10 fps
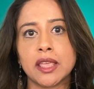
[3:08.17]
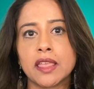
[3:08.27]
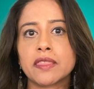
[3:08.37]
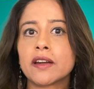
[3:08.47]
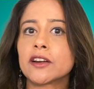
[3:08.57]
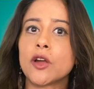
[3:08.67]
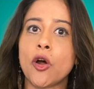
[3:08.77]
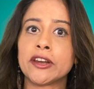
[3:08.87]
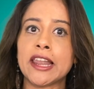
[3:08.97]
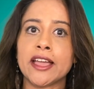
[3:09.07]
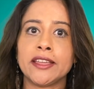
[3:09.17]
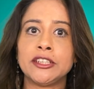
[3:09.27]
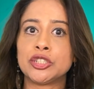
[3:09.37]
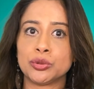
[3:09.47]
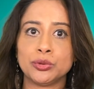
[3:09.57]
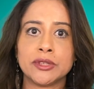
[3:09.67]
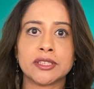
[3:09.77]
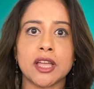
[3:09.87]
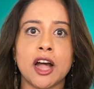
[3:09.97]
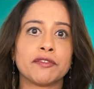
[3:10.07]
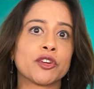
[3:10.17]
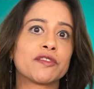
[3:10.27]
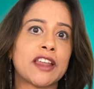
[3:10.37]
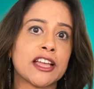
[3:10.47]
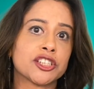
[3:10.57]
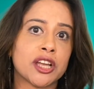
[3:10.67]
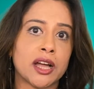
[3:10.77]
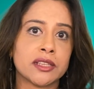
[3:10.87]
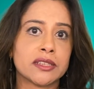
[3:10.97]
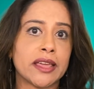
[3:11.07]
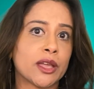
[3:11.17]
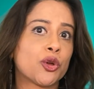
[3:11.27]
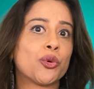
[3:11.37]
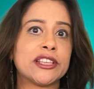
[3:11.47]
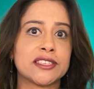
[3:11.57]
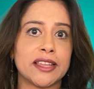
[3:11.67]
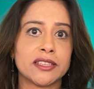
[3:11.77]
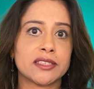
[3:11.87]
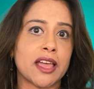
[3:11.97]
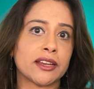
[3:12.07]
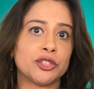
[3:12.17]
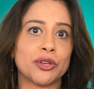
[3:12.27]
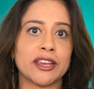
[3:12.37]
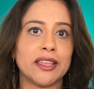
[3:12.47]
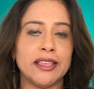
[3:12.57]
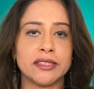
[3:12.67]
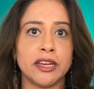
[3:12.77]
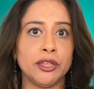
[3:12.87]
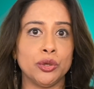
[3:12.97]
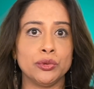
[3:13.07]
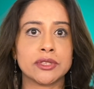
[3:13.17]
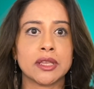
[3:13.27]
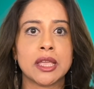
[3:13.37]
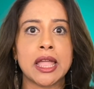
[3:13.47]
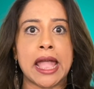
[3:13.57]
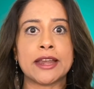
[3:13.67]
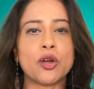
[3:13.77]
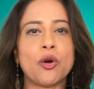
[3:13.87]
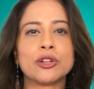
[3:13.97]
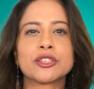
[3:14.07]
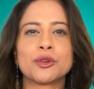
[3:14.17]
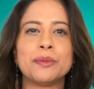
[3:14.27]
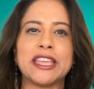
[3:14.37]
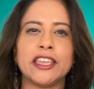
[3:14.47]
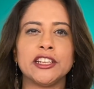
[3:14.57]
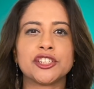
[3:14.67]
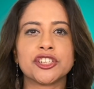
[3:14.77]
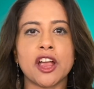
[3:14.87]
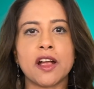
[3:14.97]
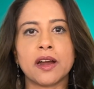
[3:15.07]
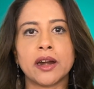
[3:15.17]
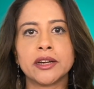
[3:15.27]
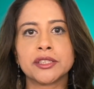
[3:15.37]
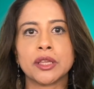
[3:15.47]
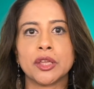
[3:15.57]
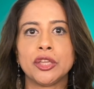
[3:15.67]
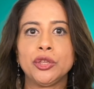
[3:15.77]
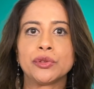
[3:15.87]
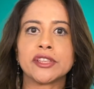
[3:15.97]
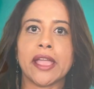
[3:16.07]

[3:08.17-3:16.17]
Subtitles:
There are online tools for flashcards like Quizlets that you can easily use, and also making charts, using